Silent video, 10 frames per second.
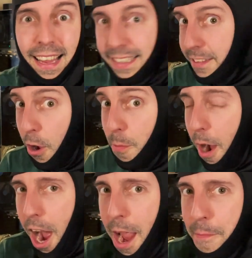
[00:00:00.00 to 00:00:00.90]
No,
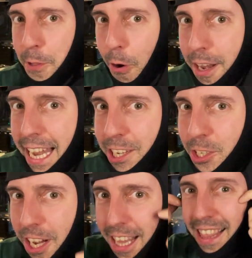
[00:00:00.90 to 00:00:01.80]
I am not a
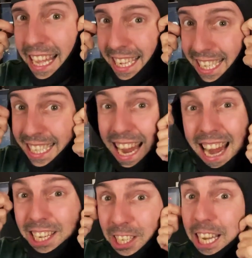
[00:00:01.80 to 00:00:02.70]
ninja. This is
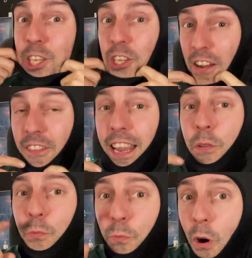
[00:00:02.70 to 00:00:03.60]
actually generally
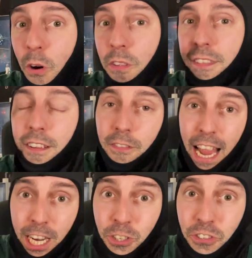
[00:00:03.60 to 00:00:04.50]
what the
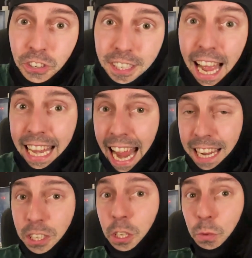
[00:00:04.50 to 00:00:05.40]
extras and
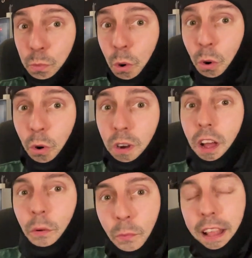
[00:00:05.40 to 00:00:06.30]
actors wore
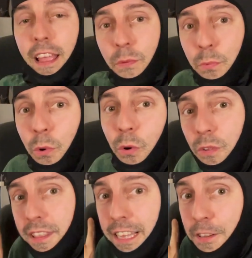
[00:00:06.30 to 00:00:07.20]
when they
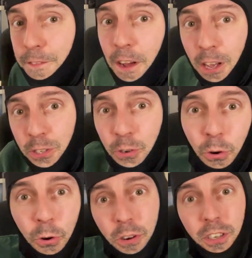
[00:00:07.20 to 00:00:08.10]
wore this First
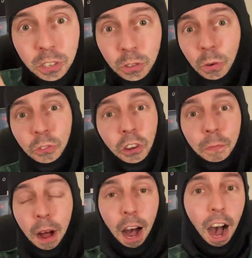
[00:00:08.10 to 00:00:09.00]
Order
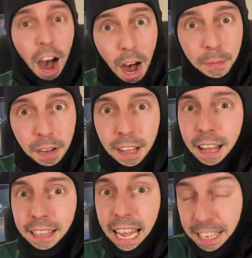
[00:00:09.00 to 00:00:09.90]
Stormtrooper armour.
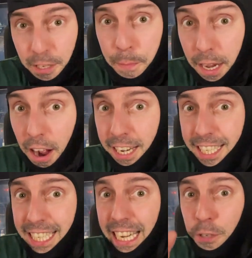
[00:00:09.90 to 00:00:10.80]
Here's the behind the
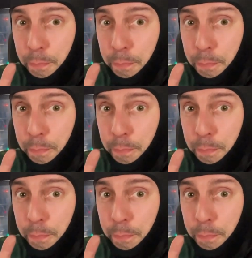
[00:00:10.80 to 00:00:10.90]
scenes